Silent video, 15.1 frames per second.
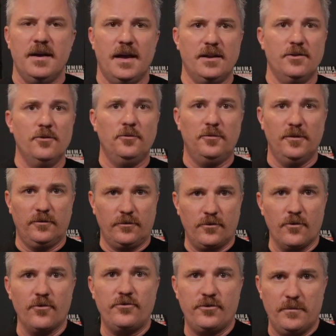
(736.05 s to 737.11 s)
and use this
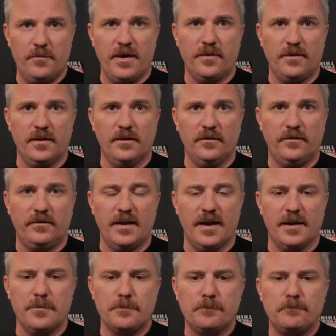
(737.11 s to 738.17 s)
gerson method
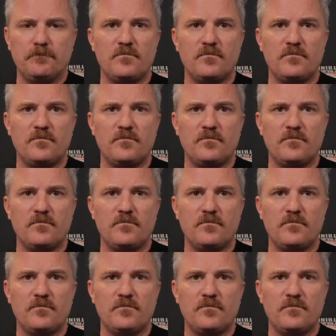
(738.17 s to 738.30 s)
instead